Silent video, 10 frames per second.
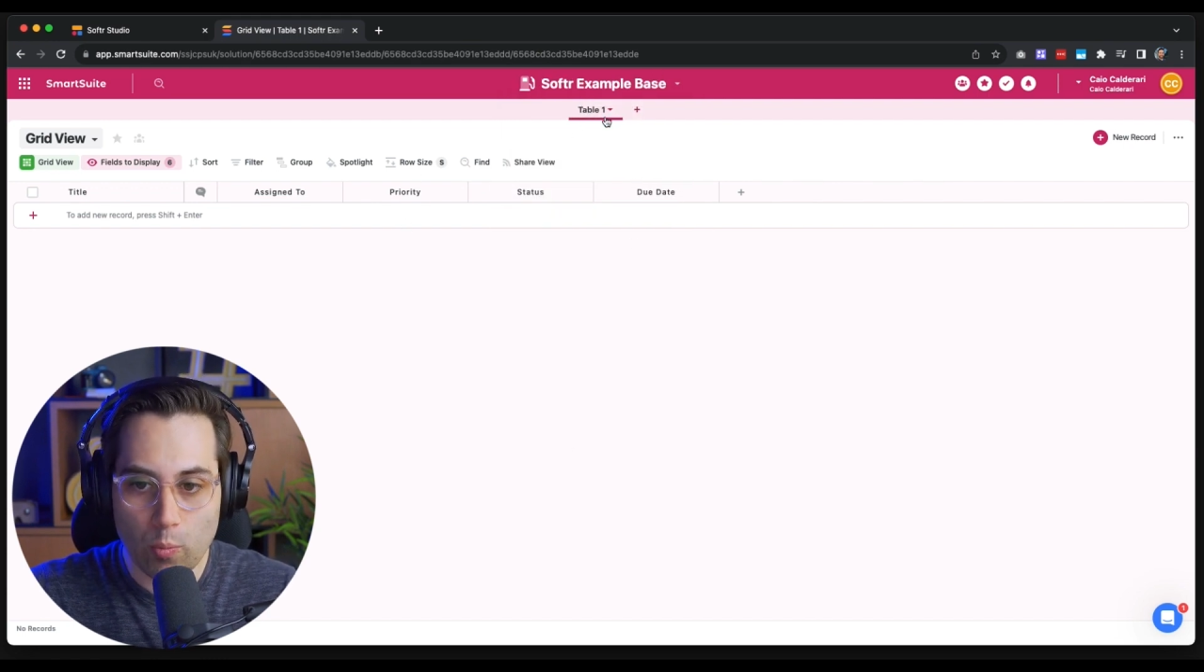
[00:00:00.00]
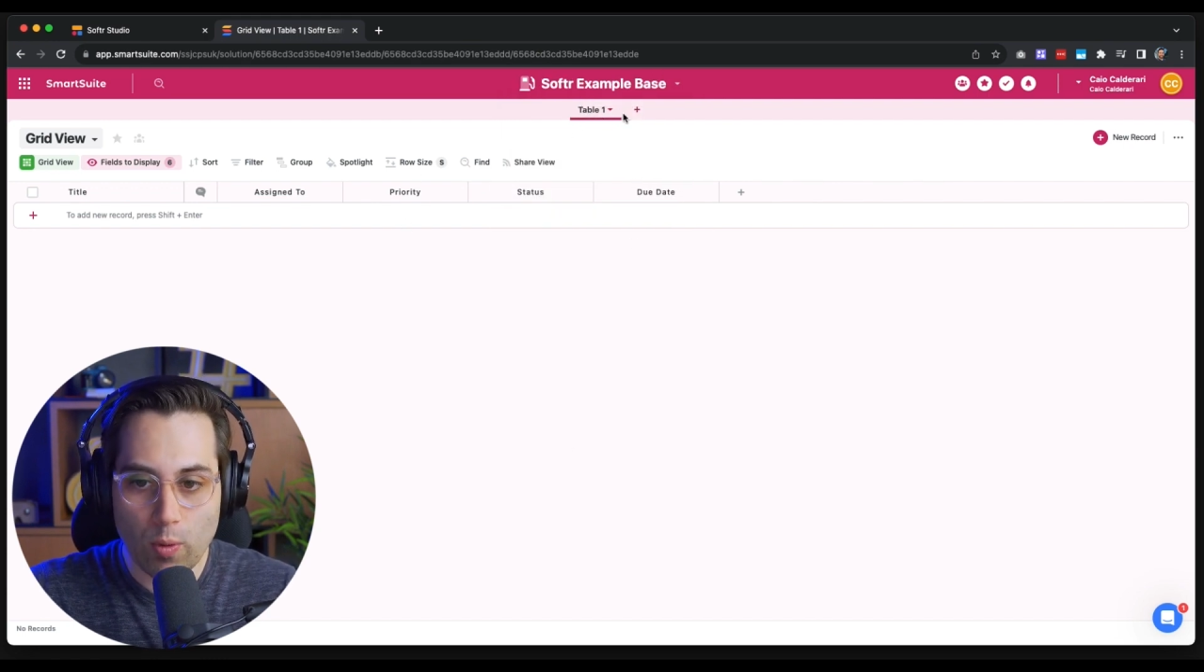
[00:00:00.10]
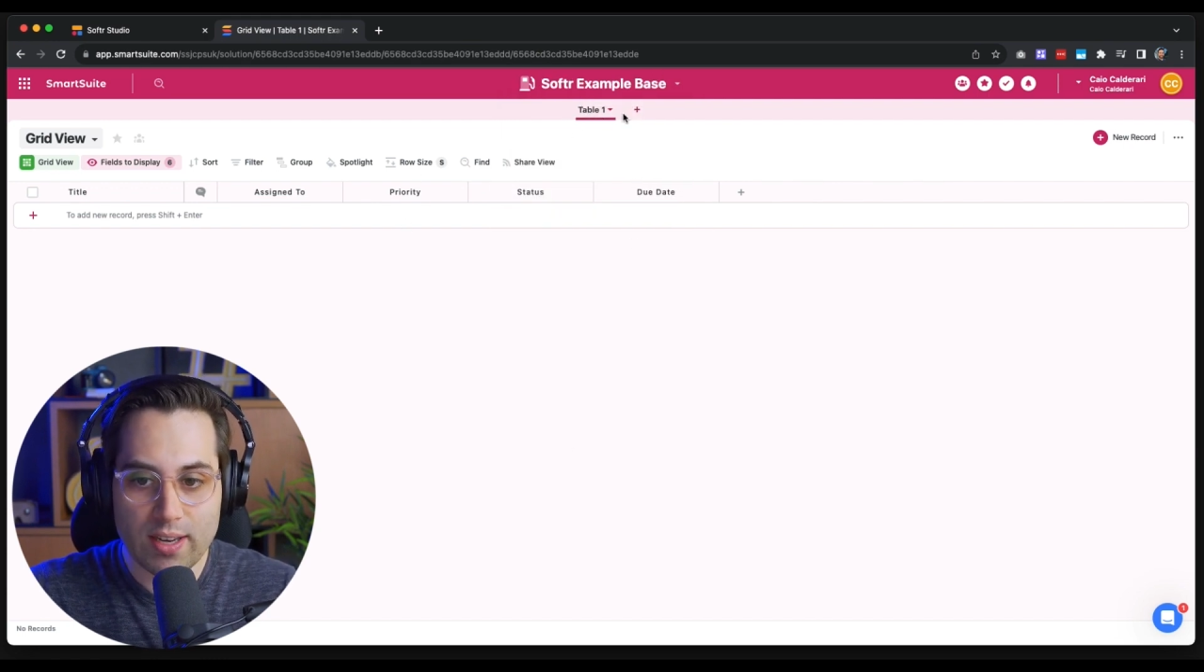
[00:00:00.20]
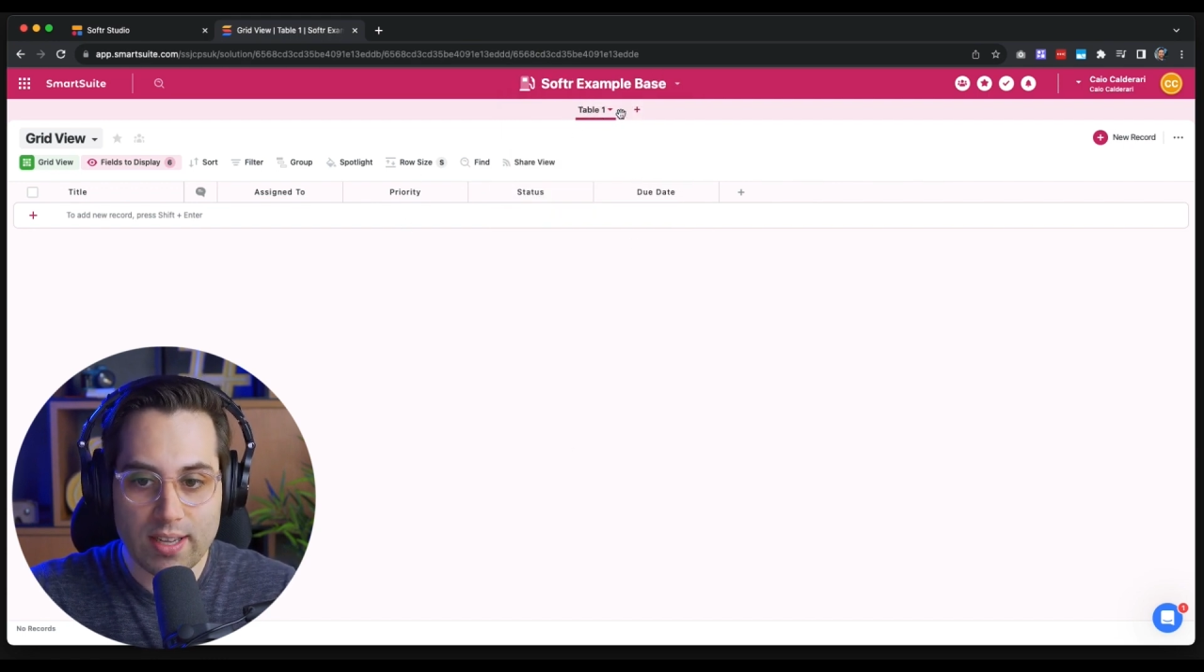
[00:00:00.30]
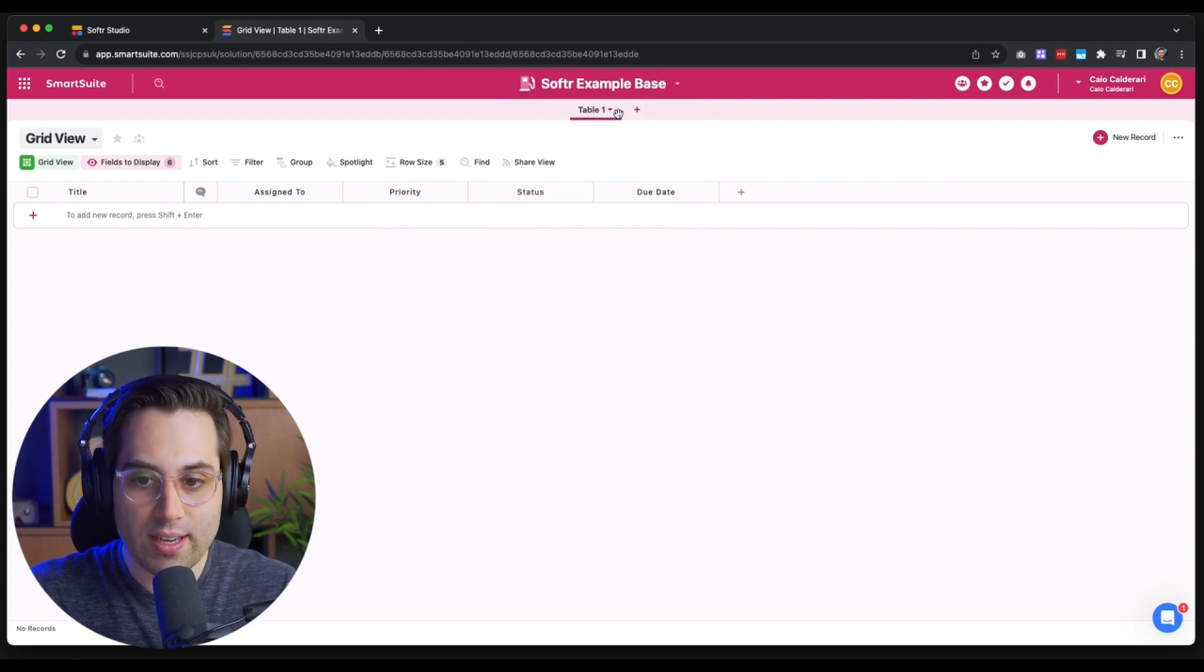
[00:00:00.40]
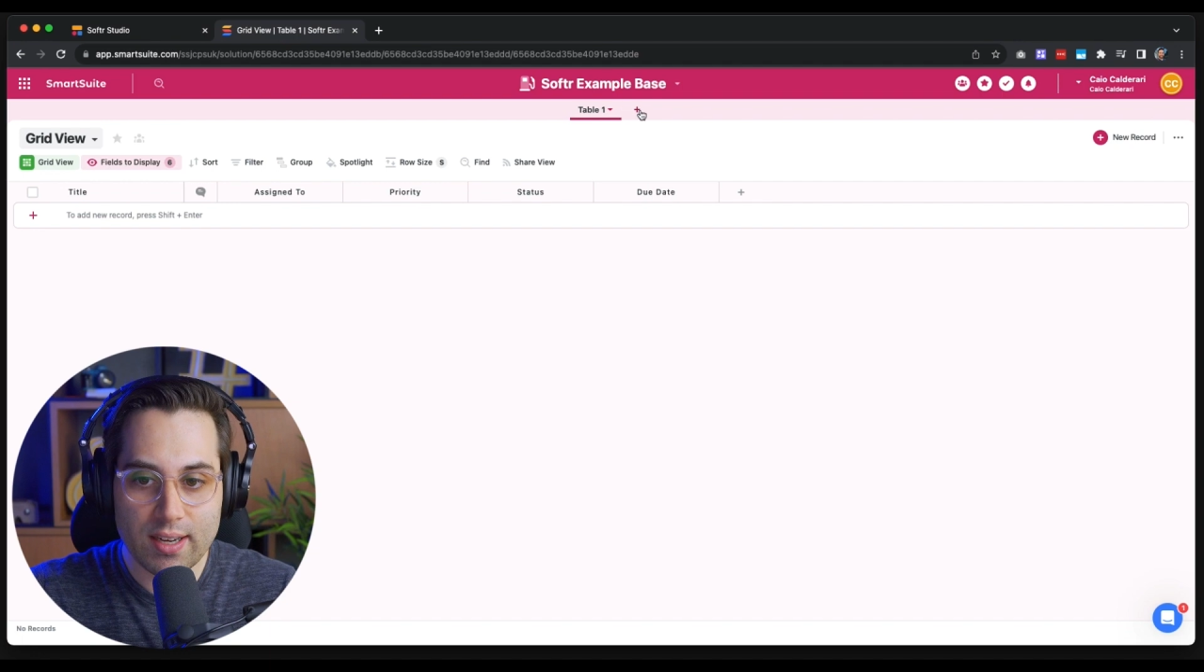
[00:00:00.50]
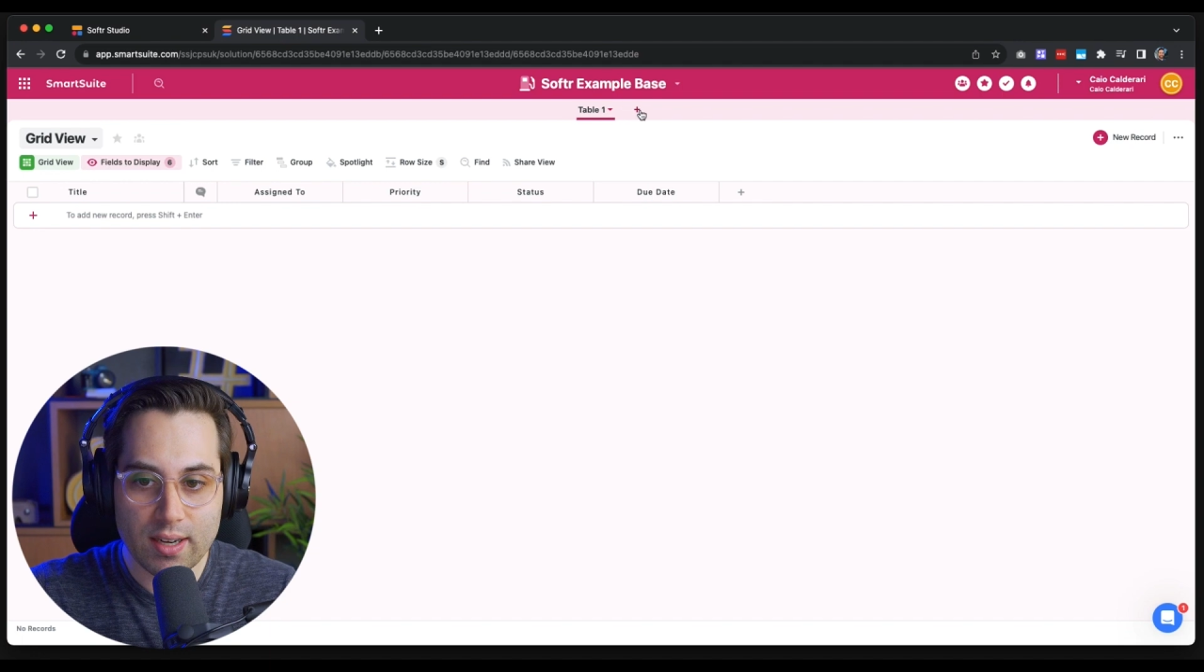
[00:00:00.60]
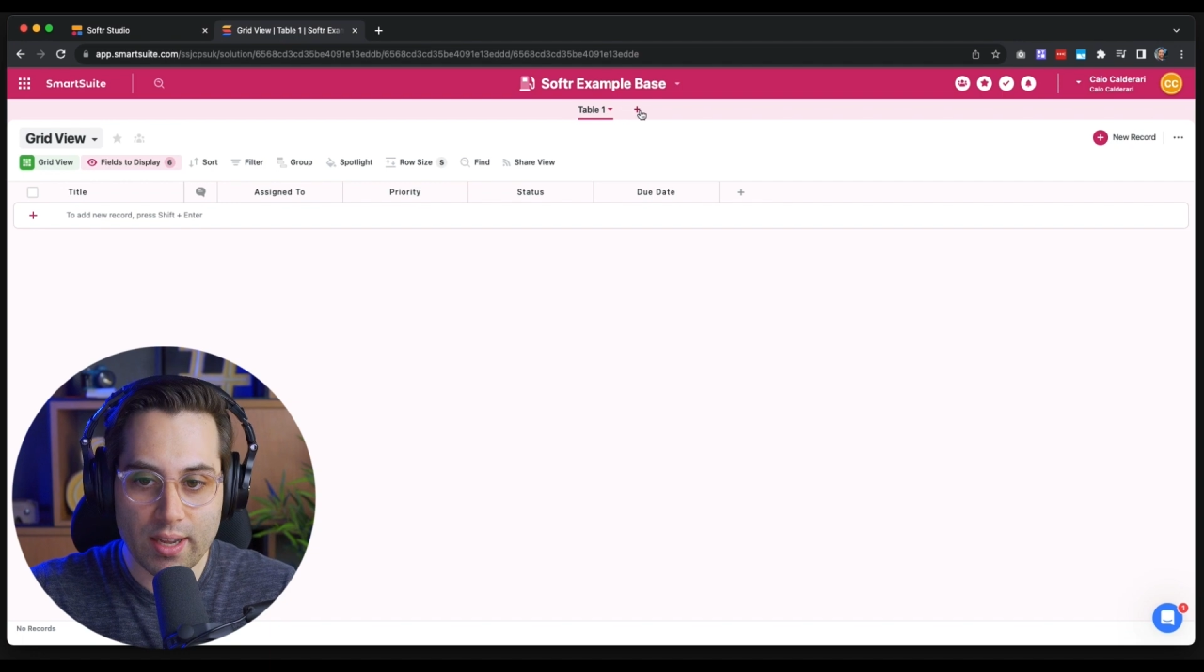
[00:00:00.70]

one here.